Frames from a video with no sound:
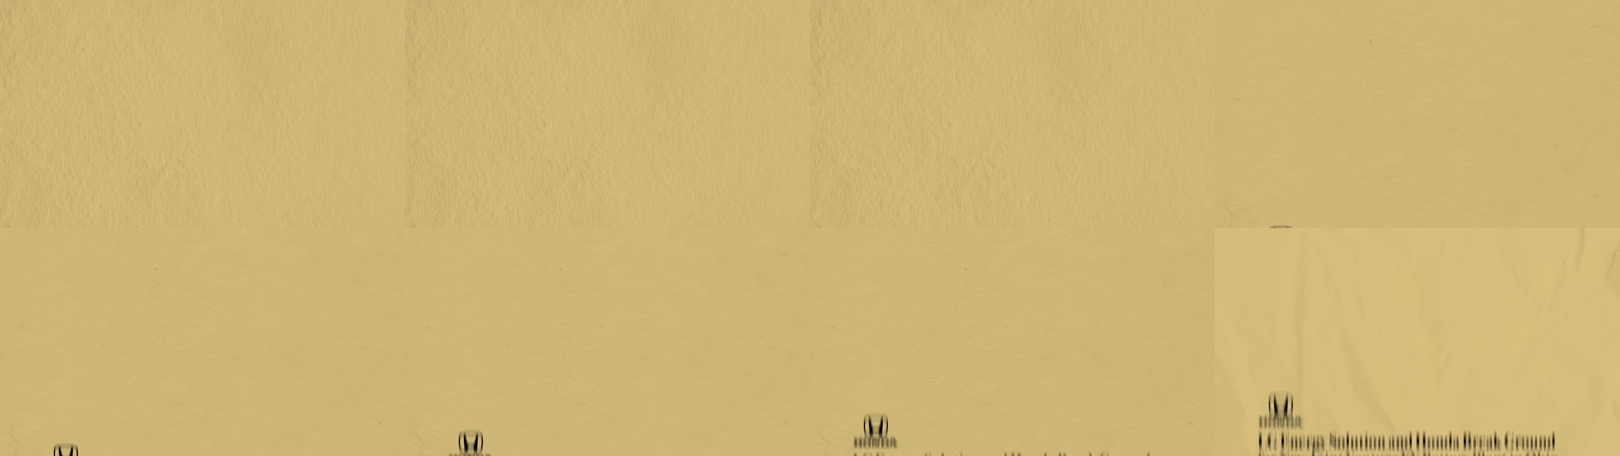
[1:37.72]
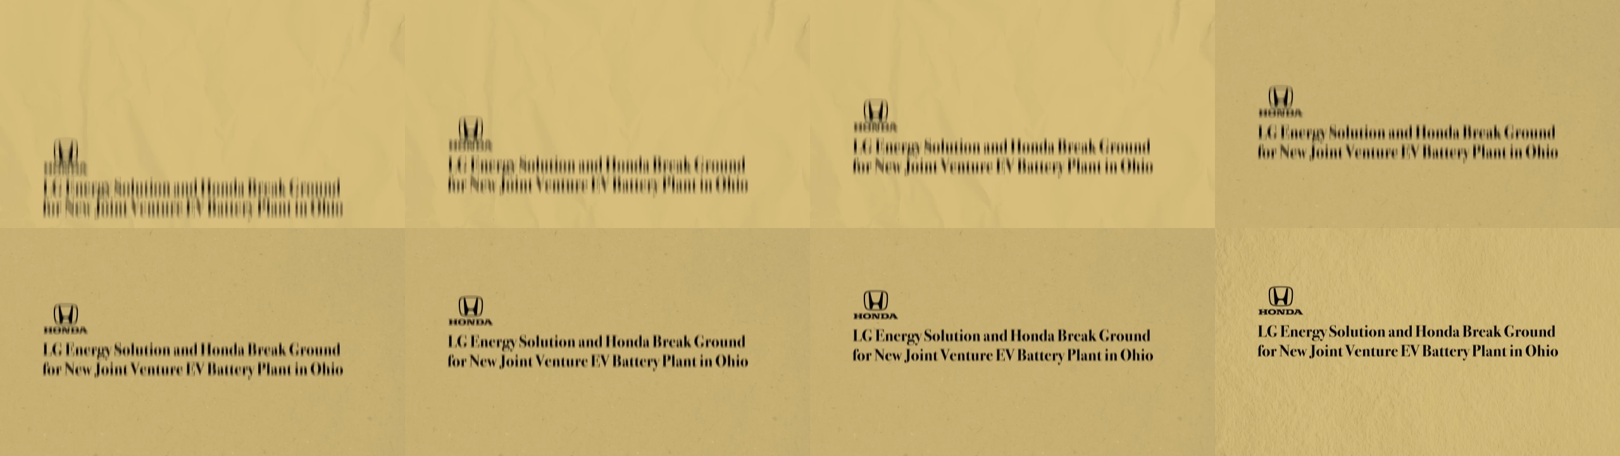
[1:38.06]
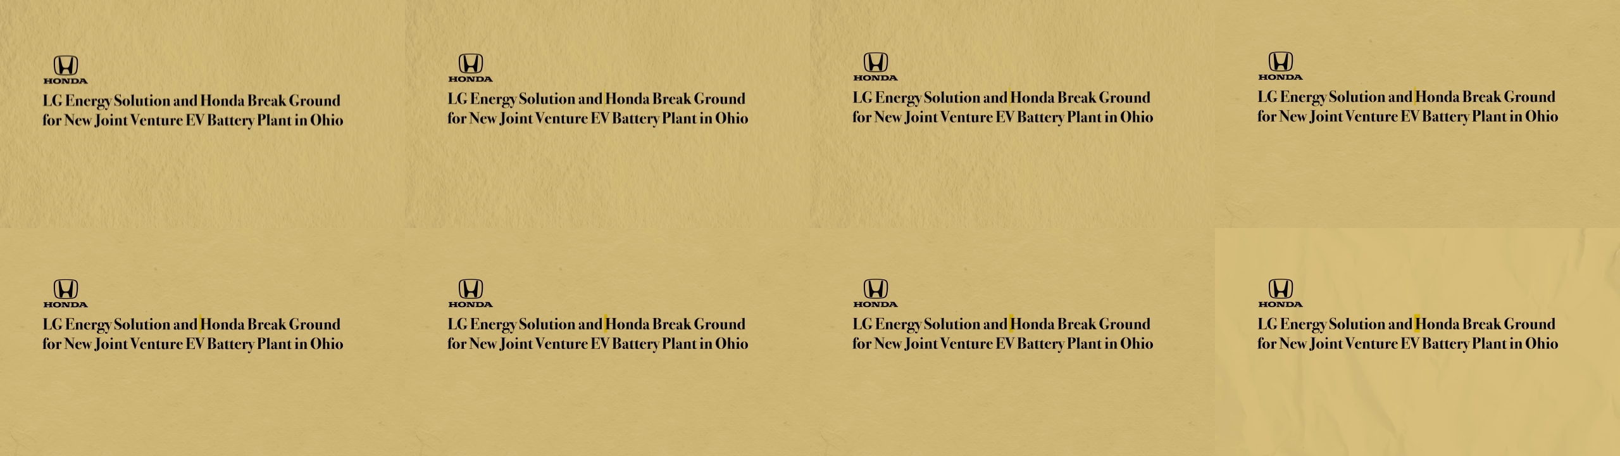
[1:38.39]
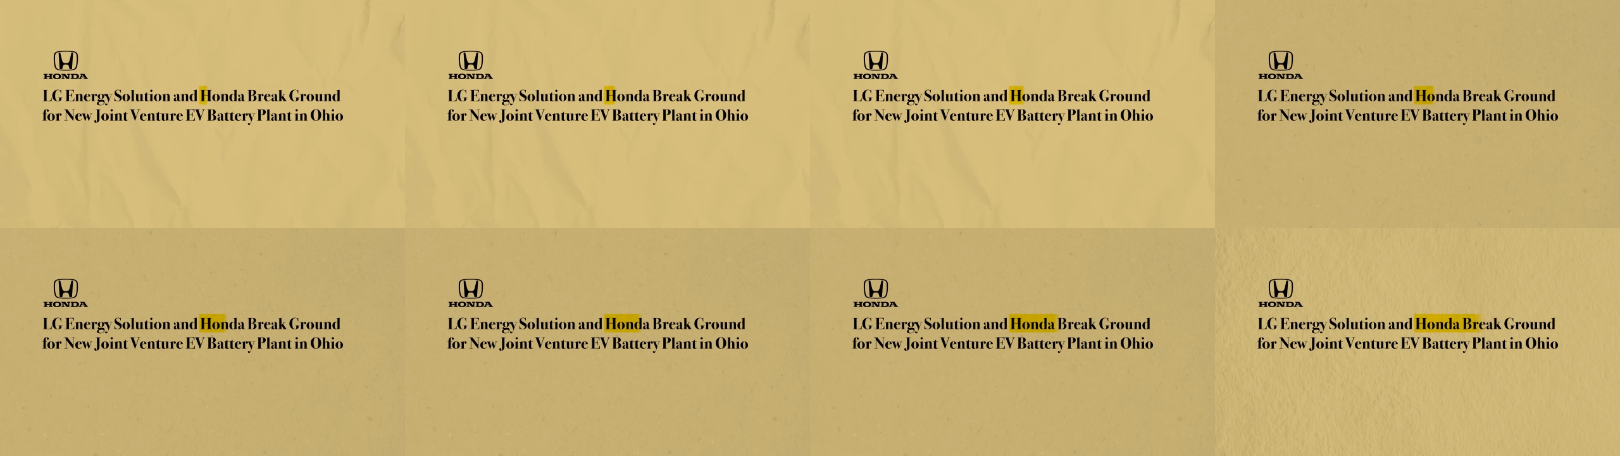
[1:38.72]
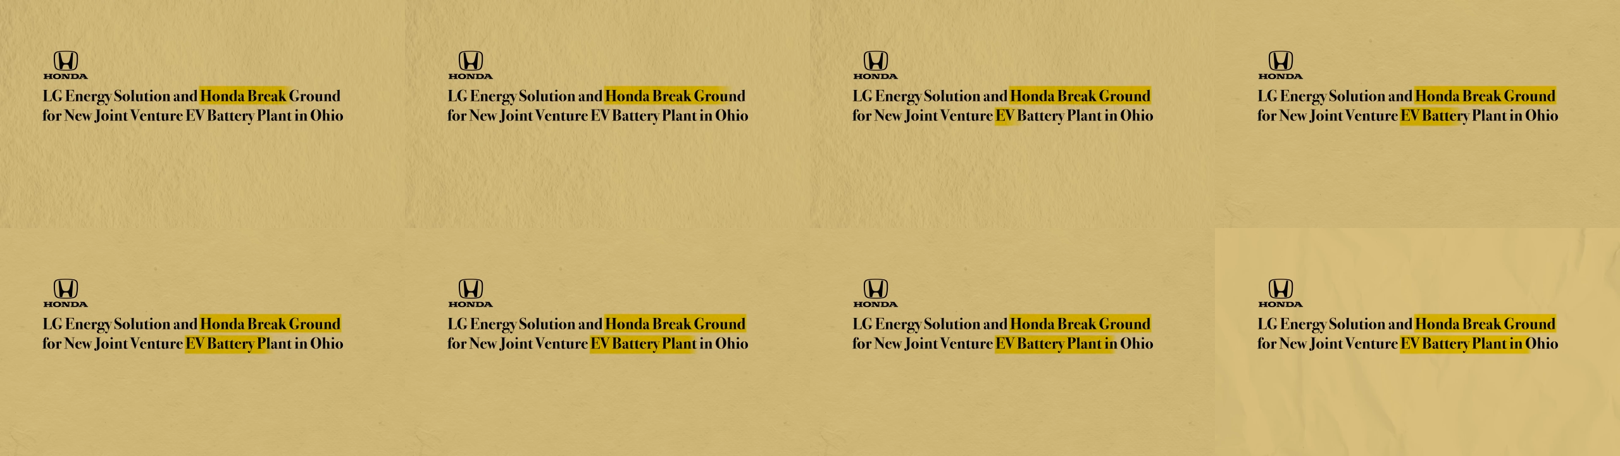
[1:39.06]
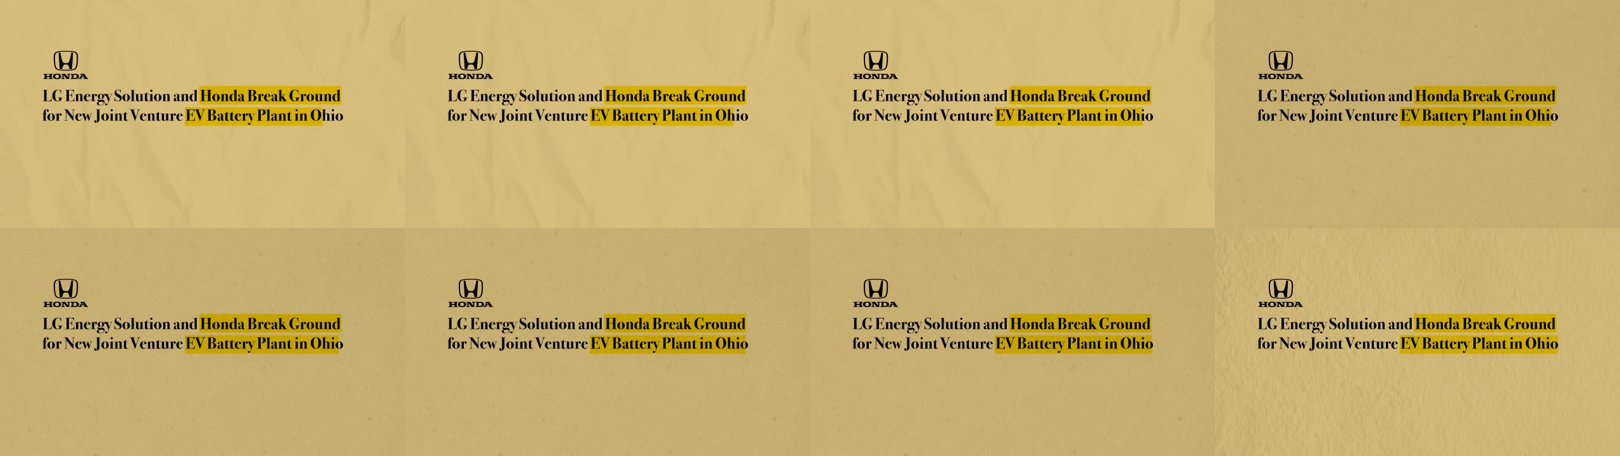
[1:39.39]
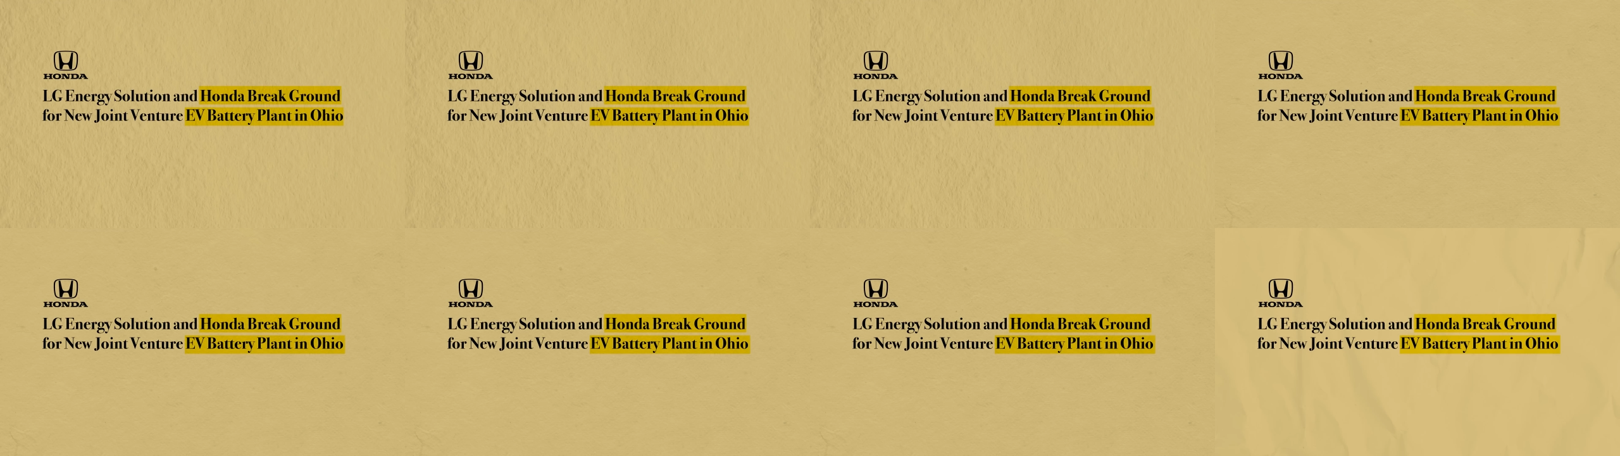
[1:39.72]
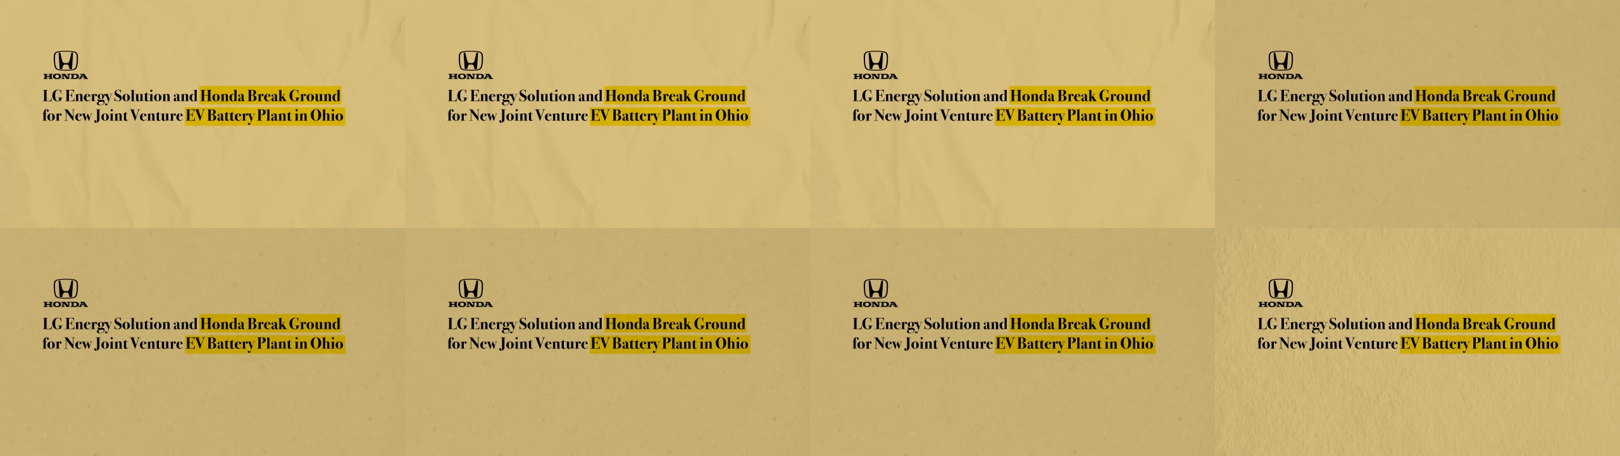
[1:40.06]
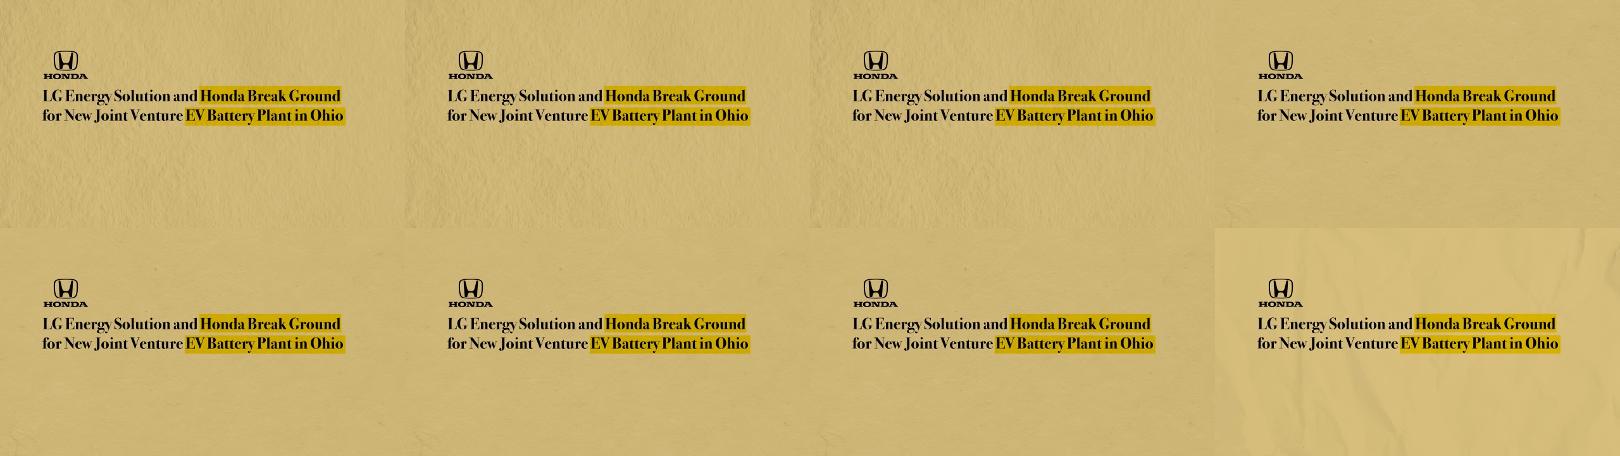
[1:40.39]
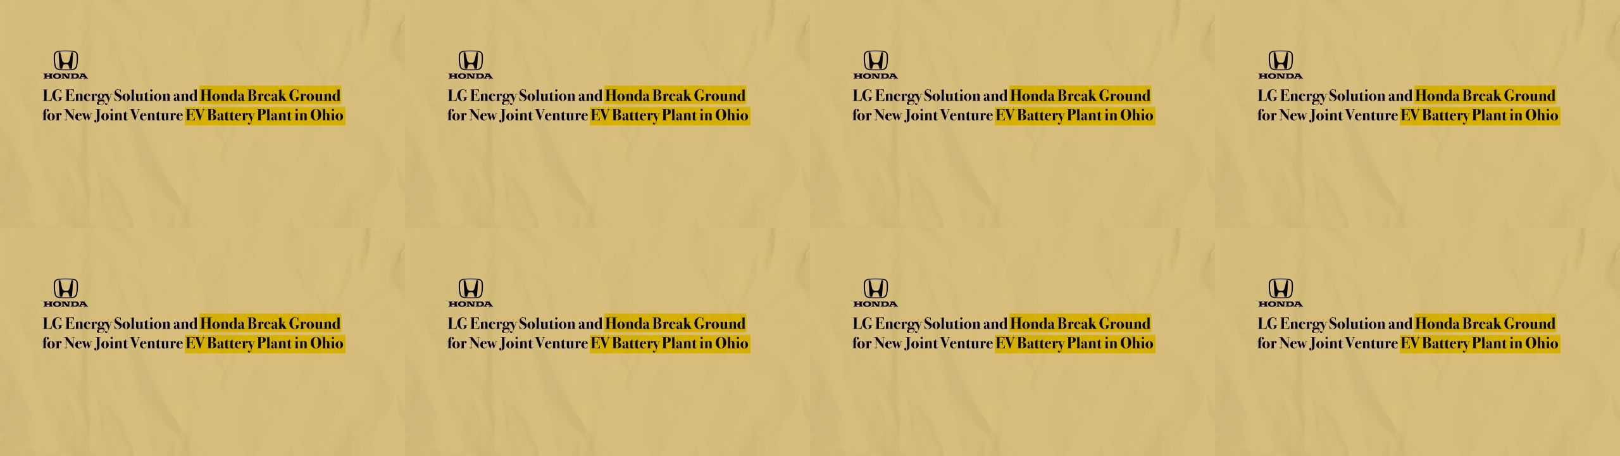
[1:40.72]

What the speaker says: Nobody's mouth can be seen.